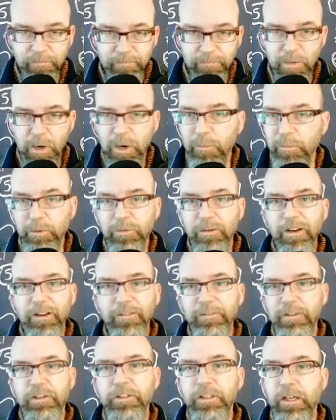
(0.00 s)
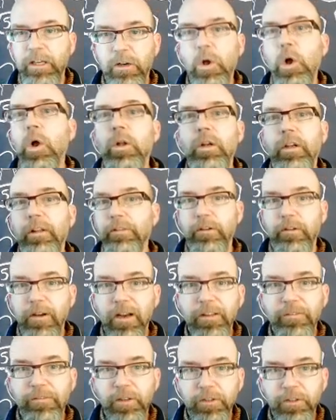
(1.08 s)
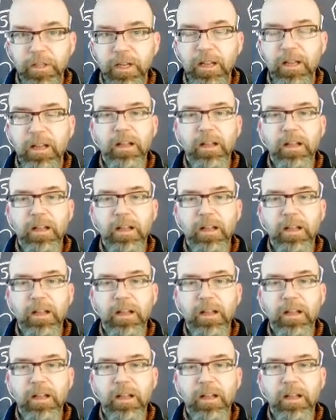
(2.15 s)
marble crayfish and all other crayfish.